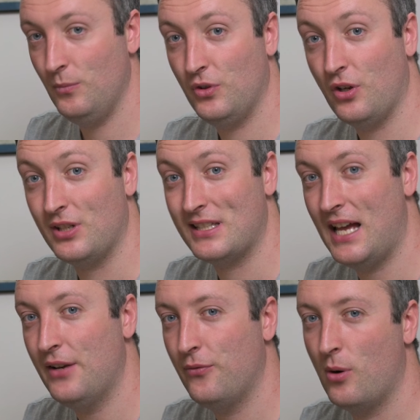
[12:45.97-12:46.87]
So to
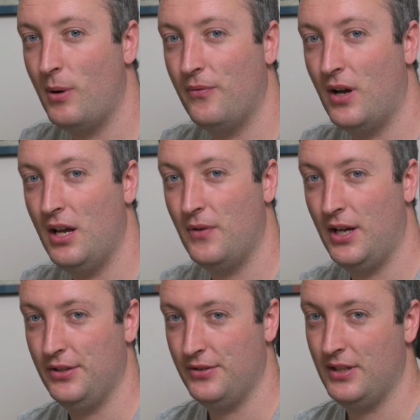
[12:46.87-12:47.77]
scan 4x5,
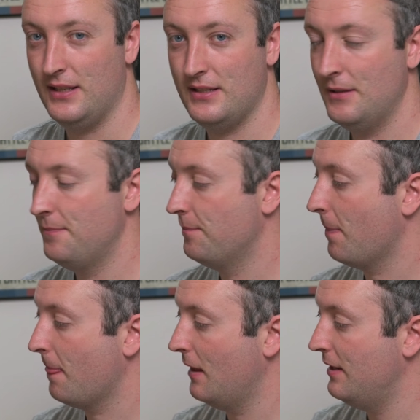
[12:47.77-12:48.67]
I use this.
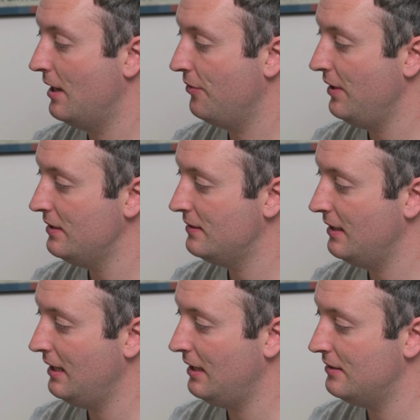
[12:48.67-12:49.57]
Now this
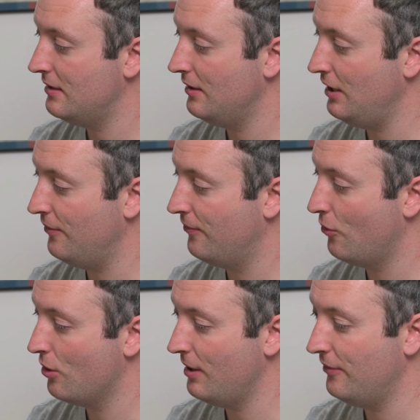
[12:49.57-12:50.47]
is the
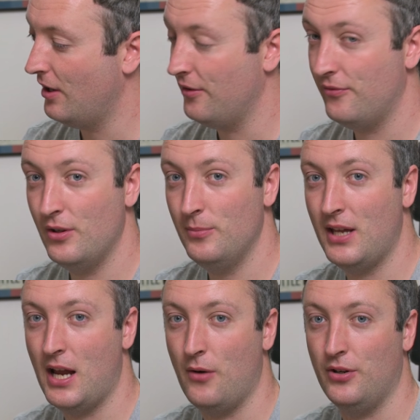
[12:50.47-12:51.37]
4x5 film
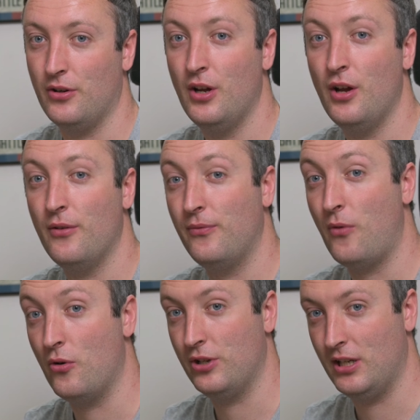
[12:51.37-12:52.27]
carrier
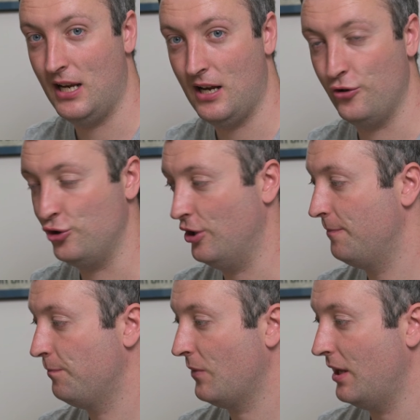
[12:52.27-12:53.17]
for an enlarger.
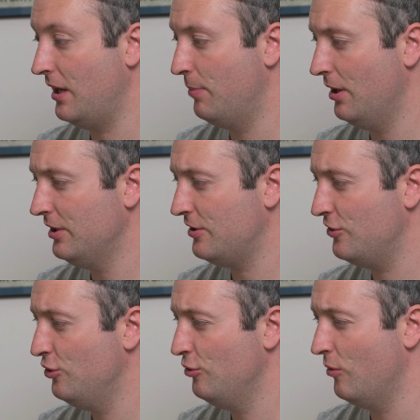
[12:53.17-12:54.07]
And I bought this
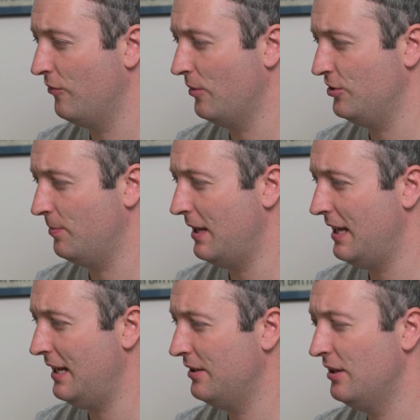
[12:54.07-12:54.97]
new from
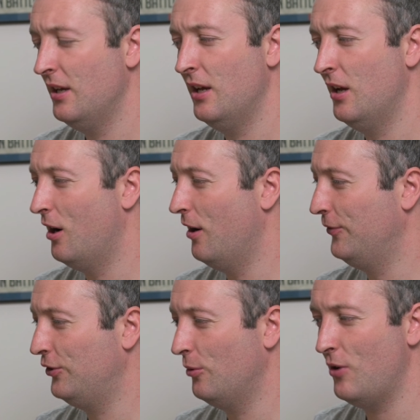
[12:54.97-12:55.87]
Japan
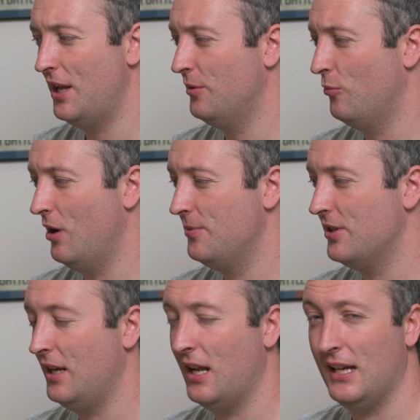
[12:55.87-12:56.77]
off some random
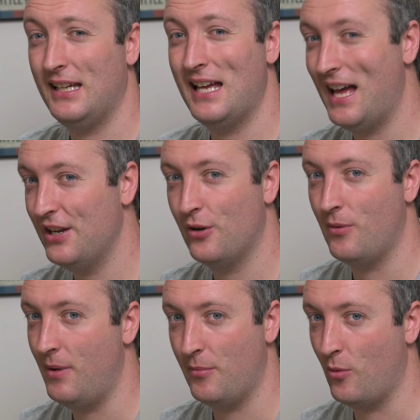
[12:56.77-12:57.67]
website. I cannot
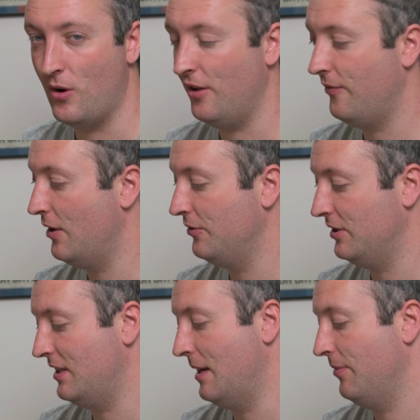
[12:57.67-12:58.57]
remember where I found
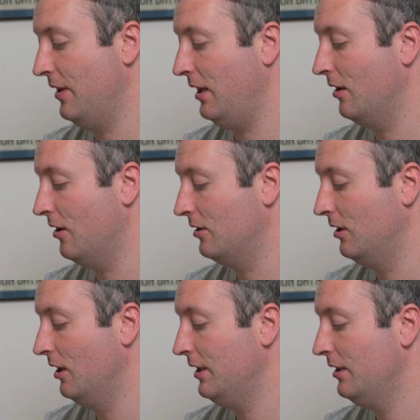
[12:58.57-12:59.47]
this damn thing
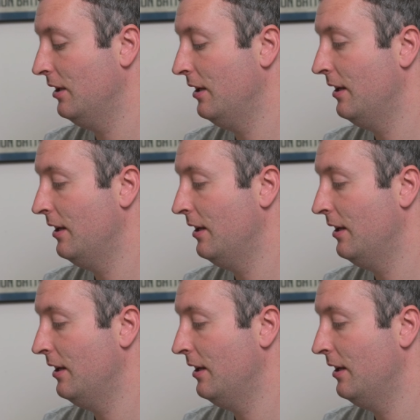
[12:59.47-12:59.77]
online.